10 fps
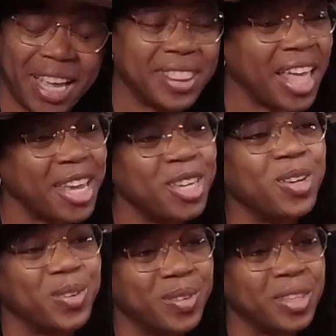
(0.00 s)
Thank
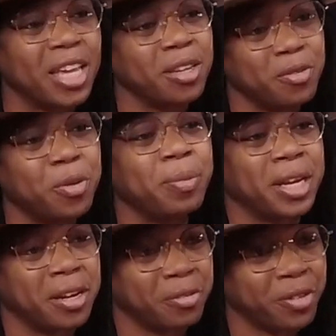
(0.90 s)
you. Thank you for
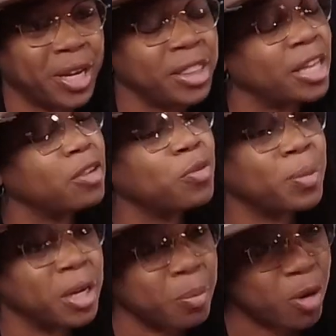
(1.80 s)
being a friend. Thank you for
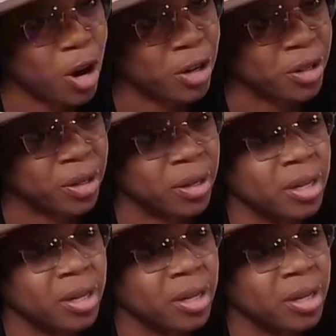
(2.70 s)
being a partner.